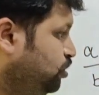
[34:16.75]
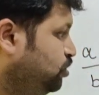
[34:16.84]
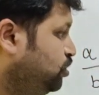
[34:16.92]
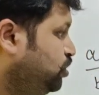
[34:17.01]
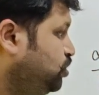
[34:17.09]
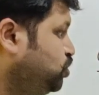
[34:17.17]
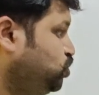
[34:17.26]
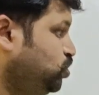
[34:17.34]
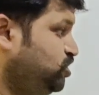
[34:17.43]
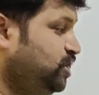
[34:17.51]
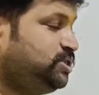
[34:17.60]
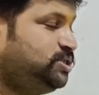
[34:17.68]
So
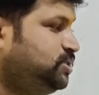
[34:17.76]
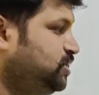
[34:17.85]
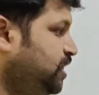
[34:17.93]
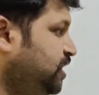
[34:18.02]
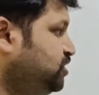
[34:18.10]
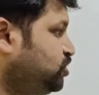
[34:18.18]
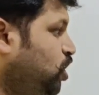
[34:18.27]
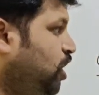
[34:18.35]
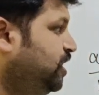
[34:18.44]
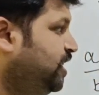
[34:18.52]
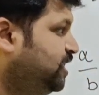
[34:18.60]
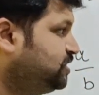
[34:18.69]
this is called
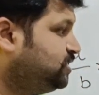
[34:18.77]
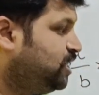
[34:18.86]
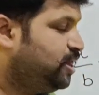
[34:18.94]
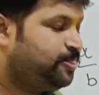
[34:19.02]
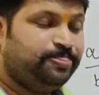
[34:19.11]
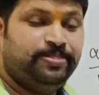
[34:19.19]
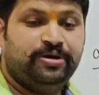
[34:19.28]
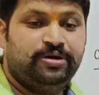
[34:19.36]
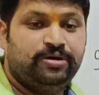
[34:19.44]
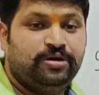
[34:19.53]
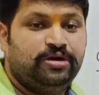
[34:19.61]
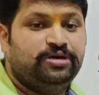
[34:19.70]
as the
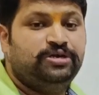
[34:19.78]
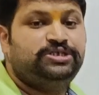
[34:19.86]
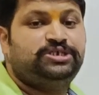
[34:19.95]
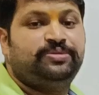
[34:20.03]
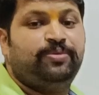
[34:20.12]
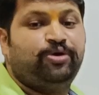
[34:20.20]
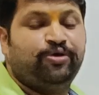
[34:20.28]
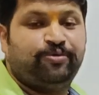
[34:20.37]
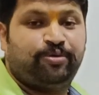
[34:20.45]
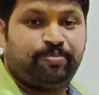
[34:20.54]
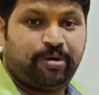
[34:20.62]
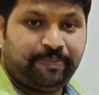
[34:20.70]
distributive
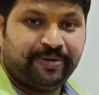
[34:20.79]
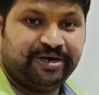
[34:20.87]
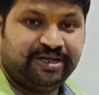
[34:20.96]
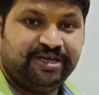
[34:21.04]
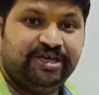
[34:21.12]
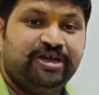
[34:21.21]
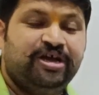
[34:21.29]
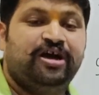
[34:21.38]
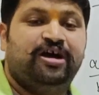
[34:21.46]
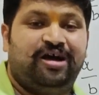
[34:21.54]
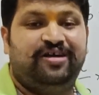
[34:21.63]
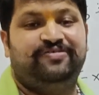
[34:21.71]
property
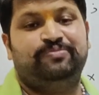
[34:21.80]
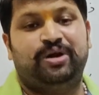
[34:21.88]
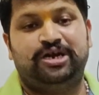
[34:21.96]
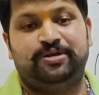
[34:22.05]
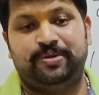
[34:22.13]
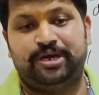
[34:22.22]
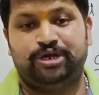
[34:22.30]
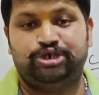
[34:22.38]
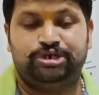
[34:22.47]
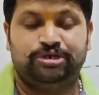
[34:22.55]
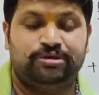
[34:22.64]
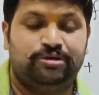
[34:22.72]
of
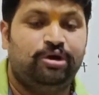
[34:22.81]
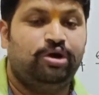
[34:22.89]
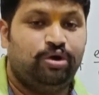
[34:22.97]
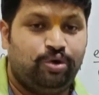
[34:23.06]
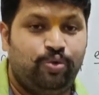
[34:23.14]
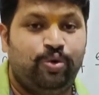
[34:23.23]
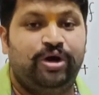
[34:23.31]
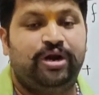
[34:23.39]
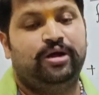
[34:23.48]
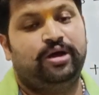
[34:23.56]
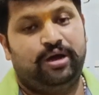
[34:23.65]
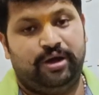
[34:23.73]
multiplication over
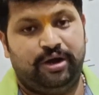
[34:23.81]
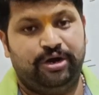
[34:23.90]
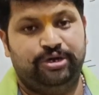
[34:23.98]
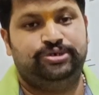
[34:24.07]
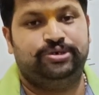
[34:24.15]
addition.